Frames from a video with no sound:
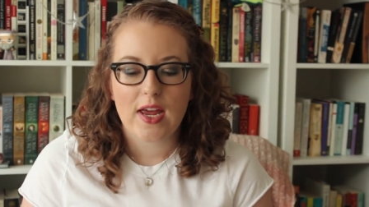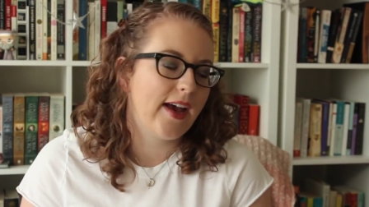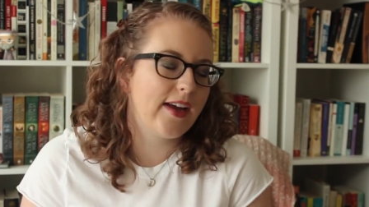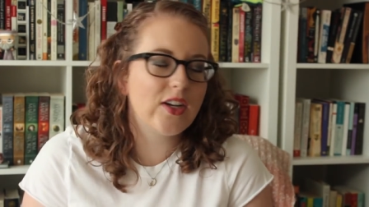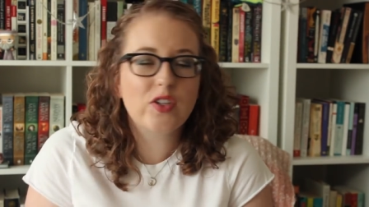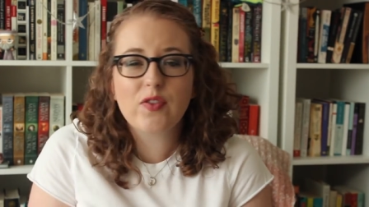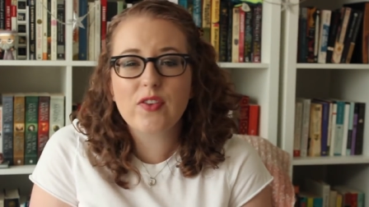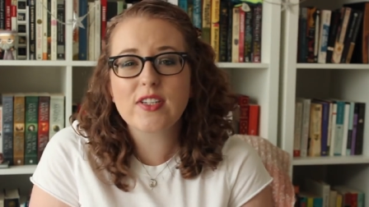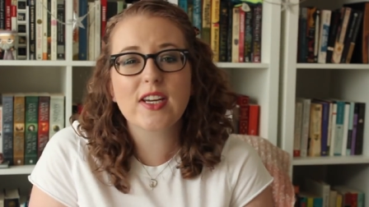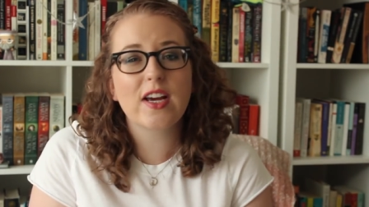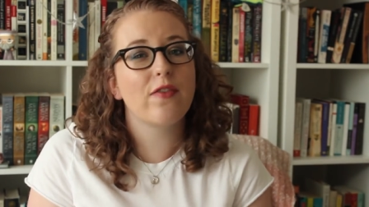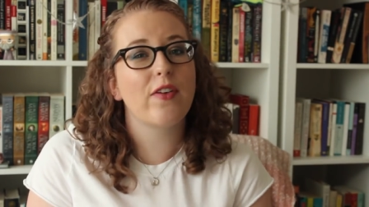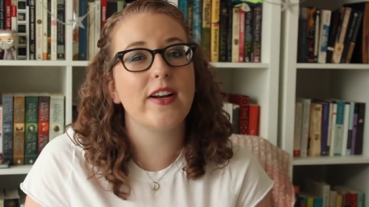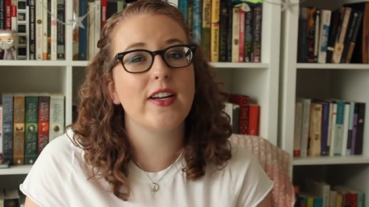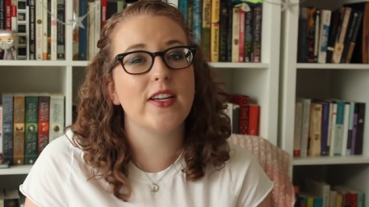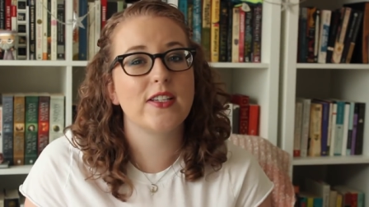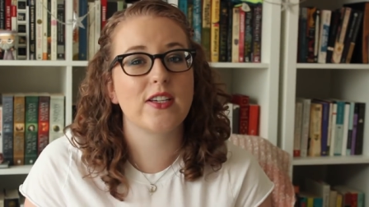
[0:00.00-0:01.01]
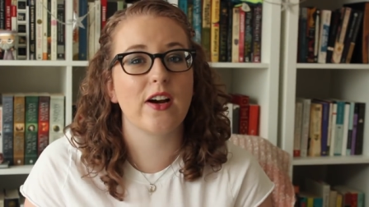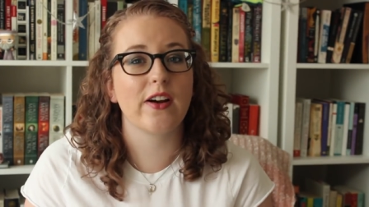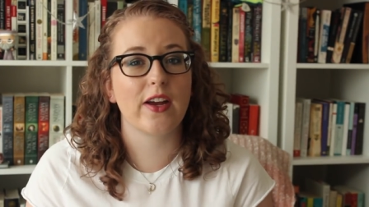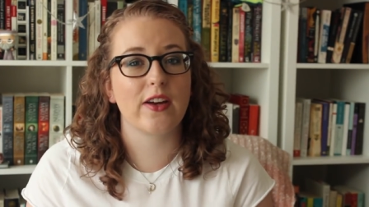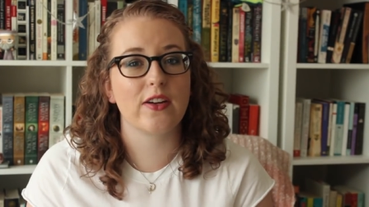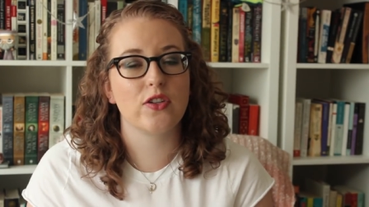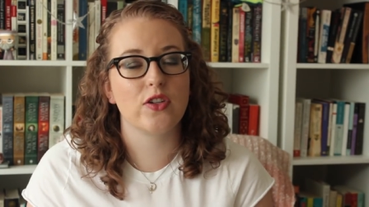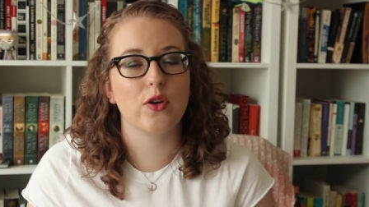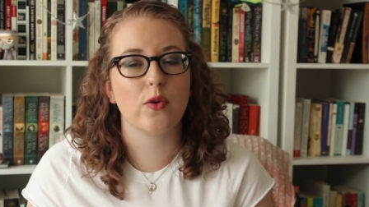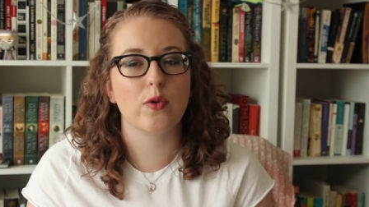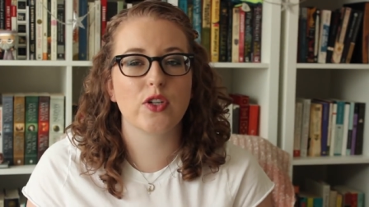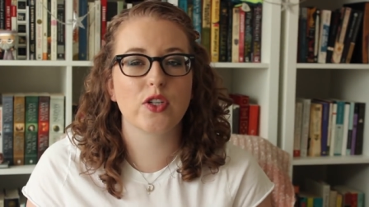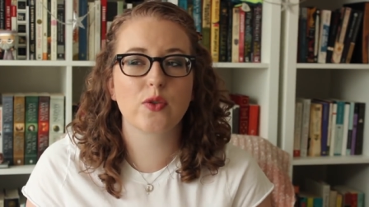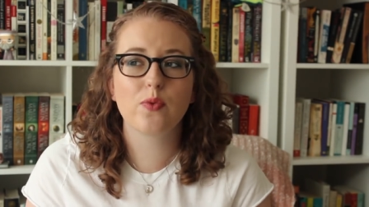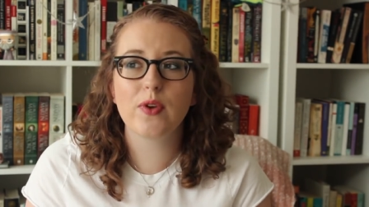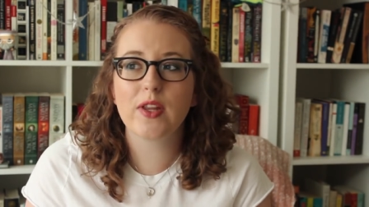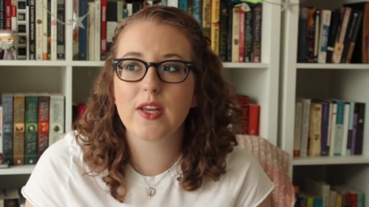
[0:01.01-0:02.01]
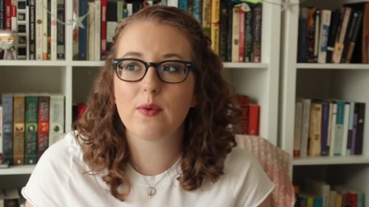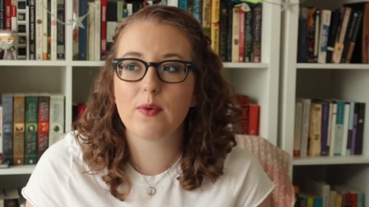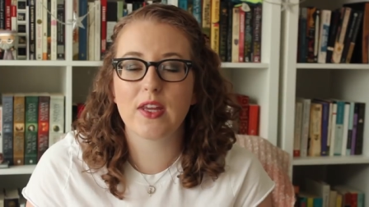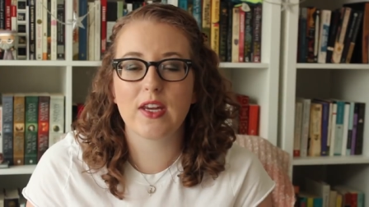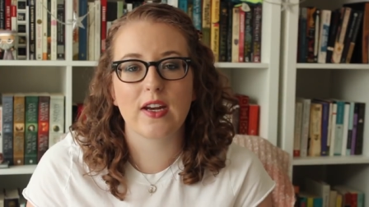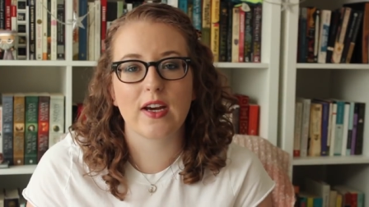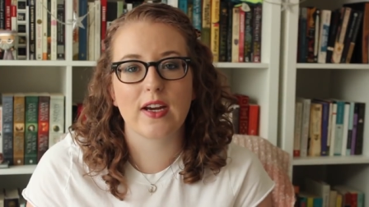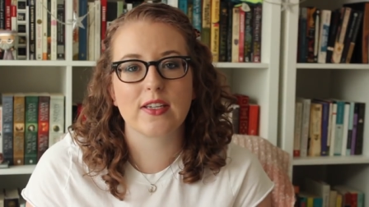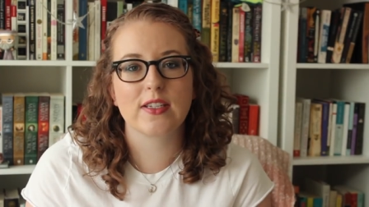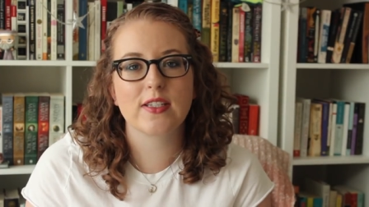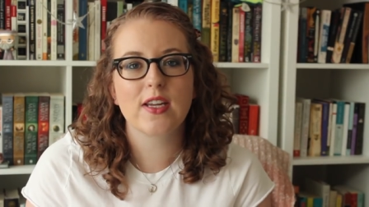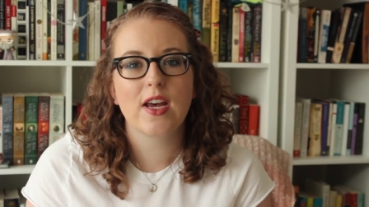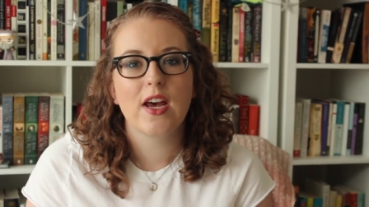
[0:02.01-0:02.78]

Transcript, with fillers: it just feels like a friend is talking to you, which is really, really nice.